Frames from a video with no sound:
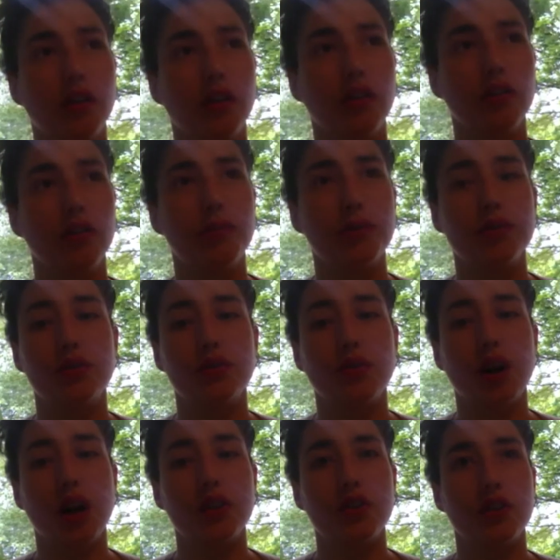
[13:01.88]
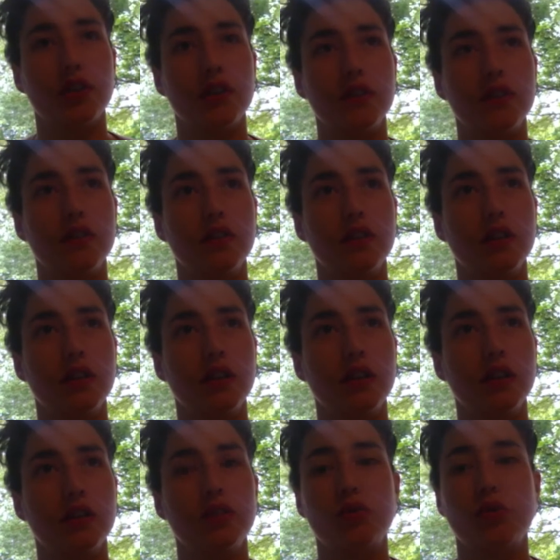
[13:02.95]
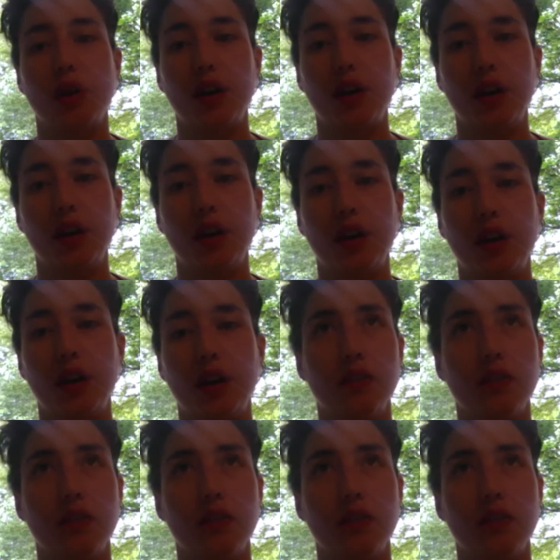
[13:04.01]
the person watches, it's 20 minutes,